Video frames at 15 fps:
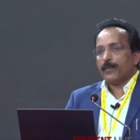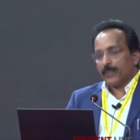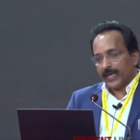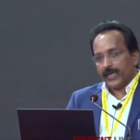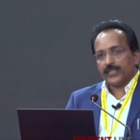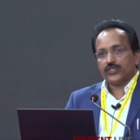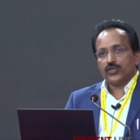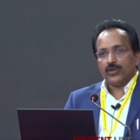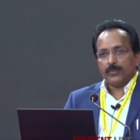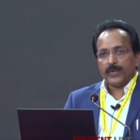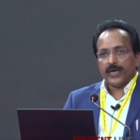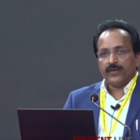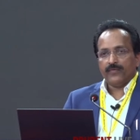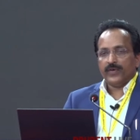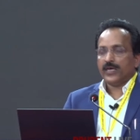application
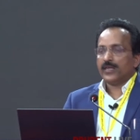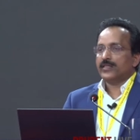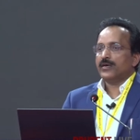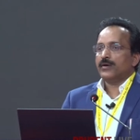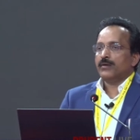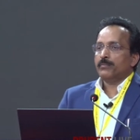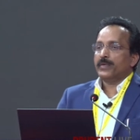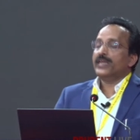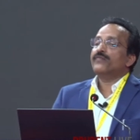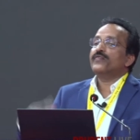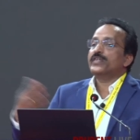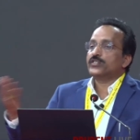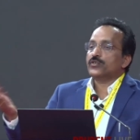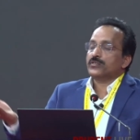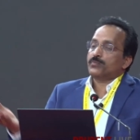domain where the
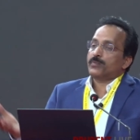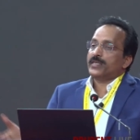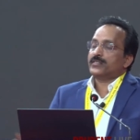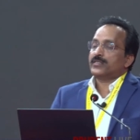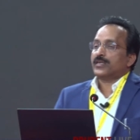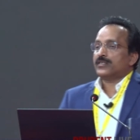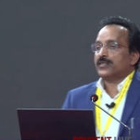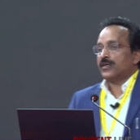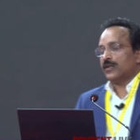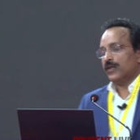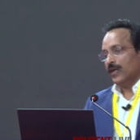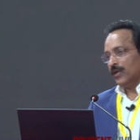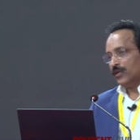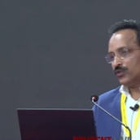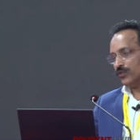benefits of space sector
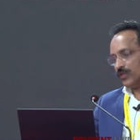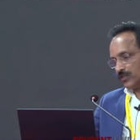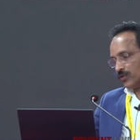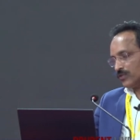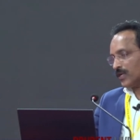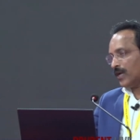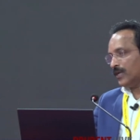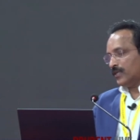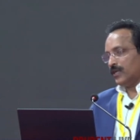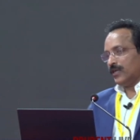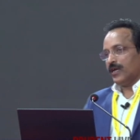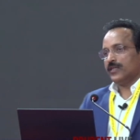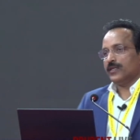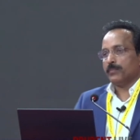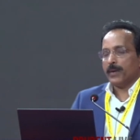to the
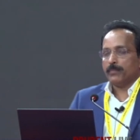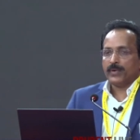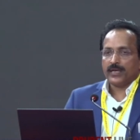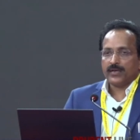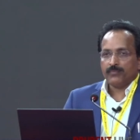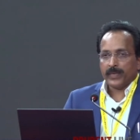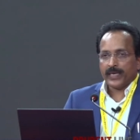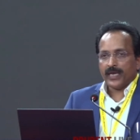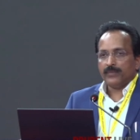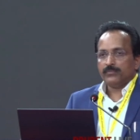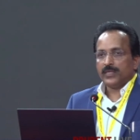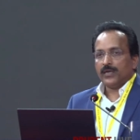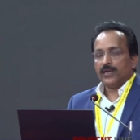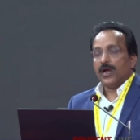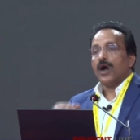society and the public became
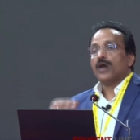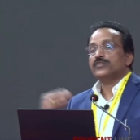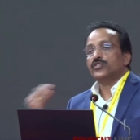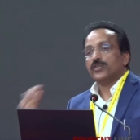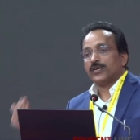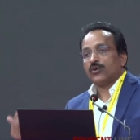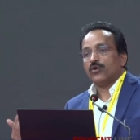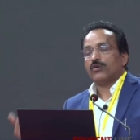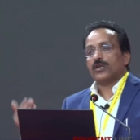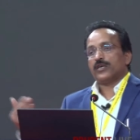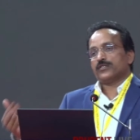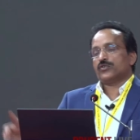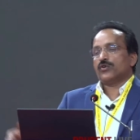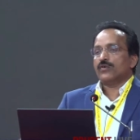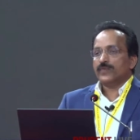the larger
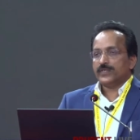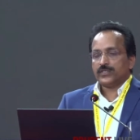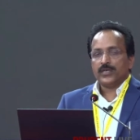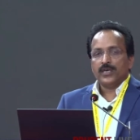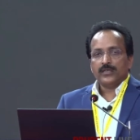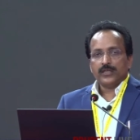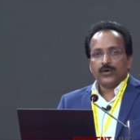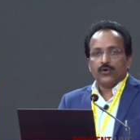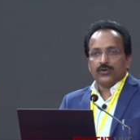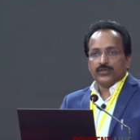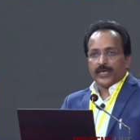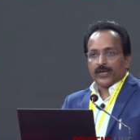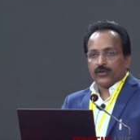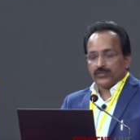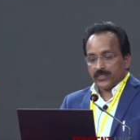context on which the whole
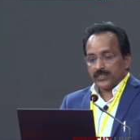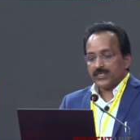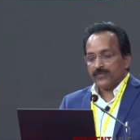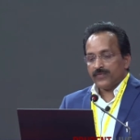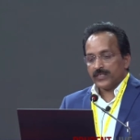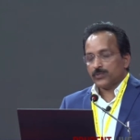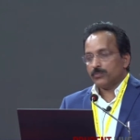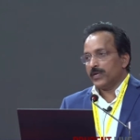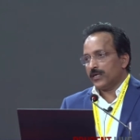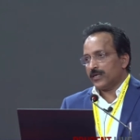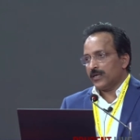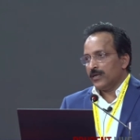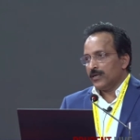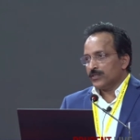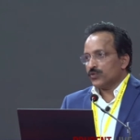ecosystem was built.
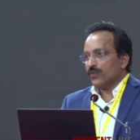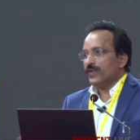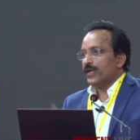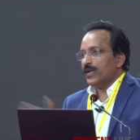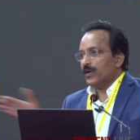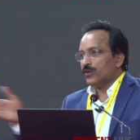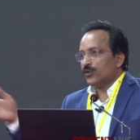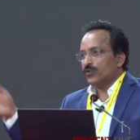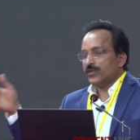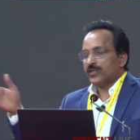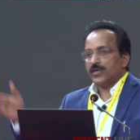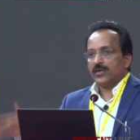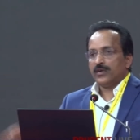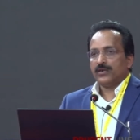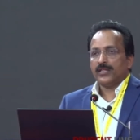So we had to
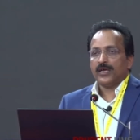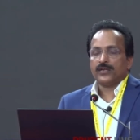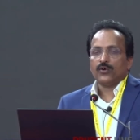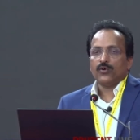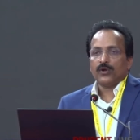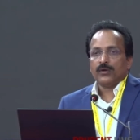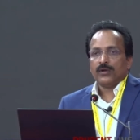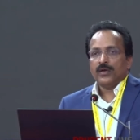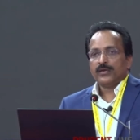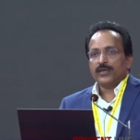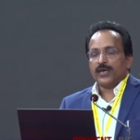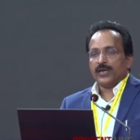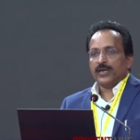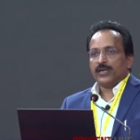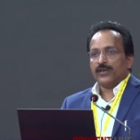turn that whole
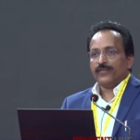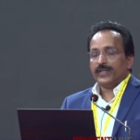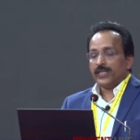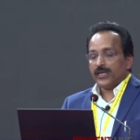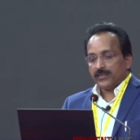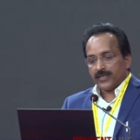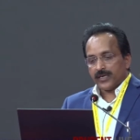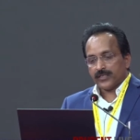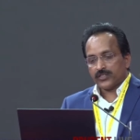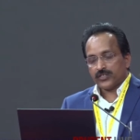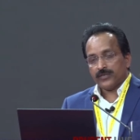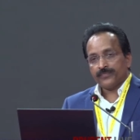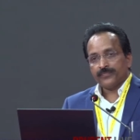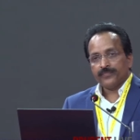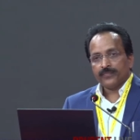narrative in that
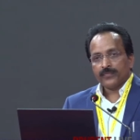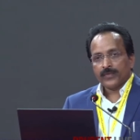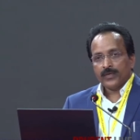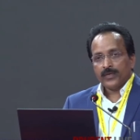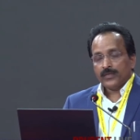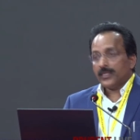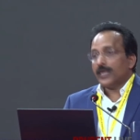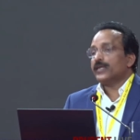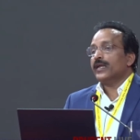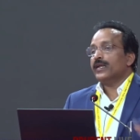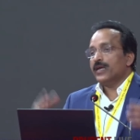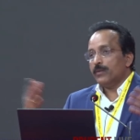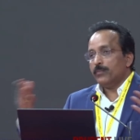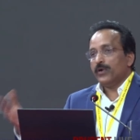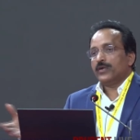direction that
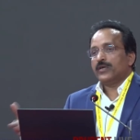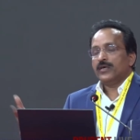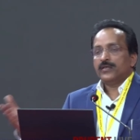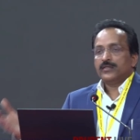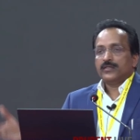enabled